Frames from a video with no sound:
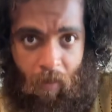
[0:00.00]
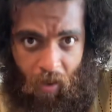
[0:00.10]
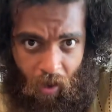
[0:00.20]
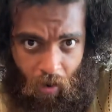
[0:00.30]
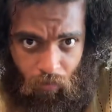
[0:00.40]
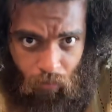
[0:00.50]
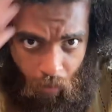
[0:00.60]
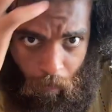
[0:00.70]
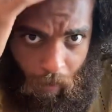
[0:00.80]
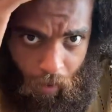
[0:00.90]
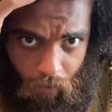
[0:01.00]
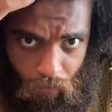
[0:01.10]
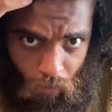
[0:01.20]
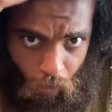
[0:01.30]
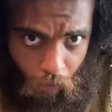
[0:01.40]
My hair is growing back
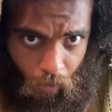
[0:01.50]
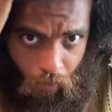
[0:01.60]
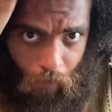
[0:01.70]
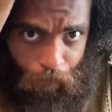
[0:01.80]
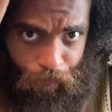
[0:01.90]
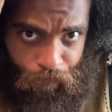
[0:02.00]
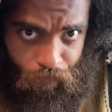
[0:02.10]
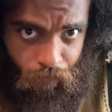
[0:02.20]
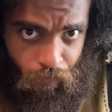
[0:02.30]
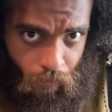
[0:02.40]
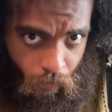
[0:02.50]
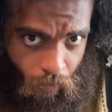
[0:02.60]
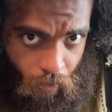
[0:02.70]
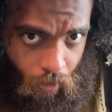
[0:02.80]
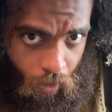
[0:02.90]
so well.
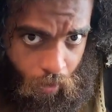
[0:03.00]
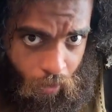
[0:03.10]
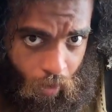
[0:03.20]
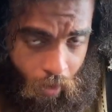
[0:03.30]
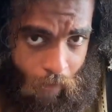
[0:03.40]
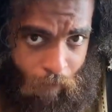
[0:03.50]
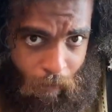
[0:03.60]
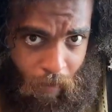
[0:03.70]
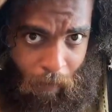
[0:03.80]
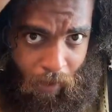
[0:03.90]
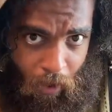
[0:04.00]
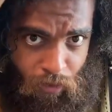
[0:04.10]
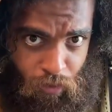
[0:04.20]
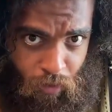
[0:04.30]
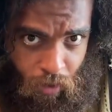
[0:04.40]
Y'all, y'all, if y'all been on my
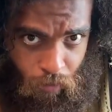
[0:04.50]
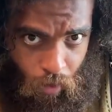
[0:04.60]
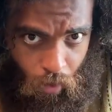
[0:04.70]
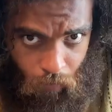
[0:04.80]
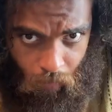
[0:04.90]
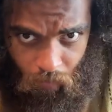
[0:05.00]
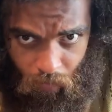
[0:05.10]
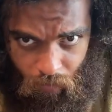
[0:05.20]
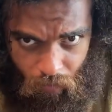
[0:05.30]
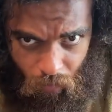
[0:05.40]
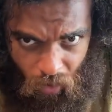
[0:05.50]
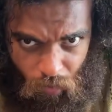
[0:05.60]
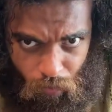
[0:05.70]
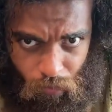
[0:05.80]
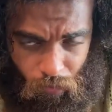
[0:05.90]
hair journey, you know that this is
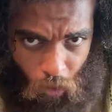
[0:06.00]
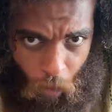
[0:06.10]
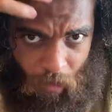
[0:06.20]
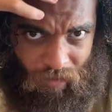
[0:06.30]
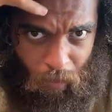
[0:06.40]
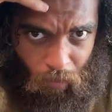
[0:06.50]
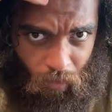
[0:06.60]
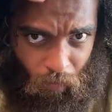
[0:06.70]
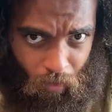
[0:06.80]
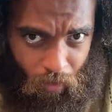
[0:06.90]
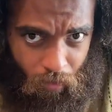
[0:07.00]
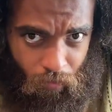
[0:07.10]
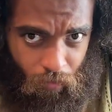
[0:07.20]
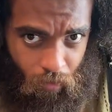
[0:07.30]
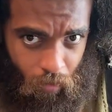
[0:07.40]
looking so much better than it
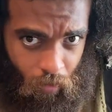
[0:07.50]
was.